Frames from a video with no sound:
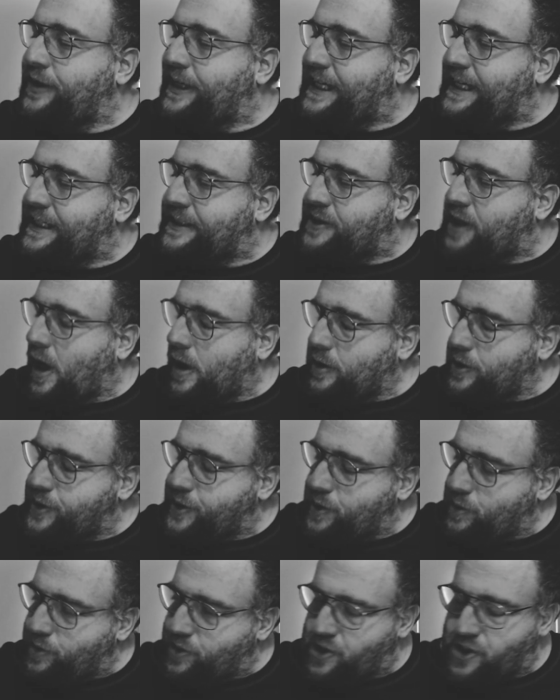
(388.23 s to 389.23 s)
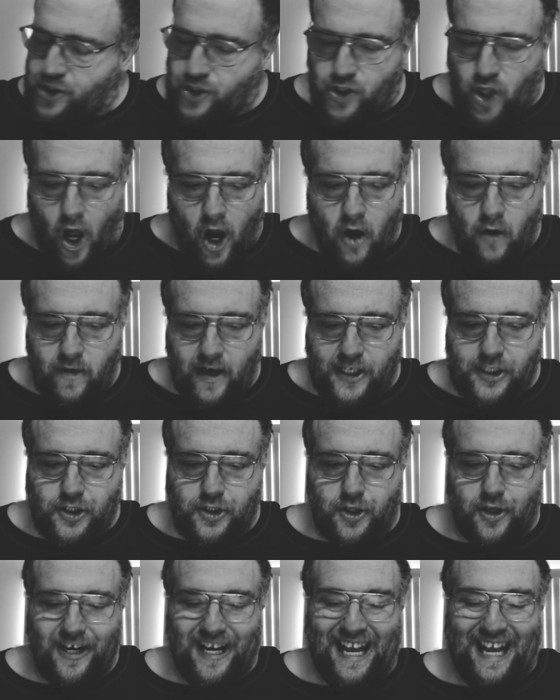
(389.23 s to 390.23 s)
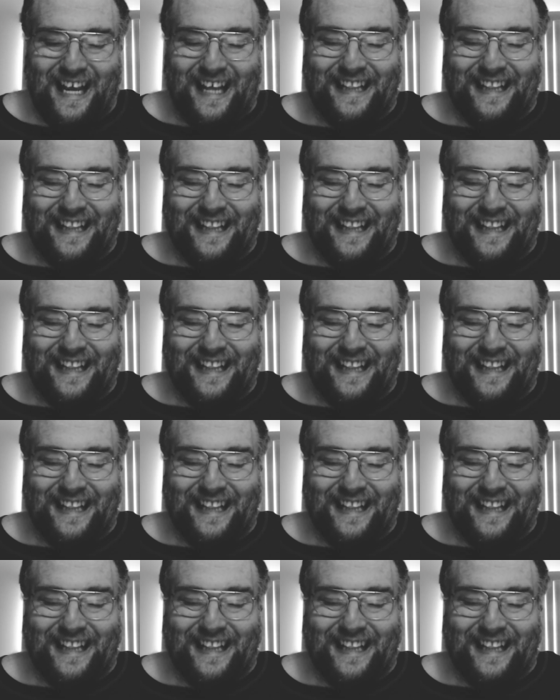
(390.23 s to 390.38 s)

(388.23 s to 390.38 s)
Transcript: He's also a star wrestler.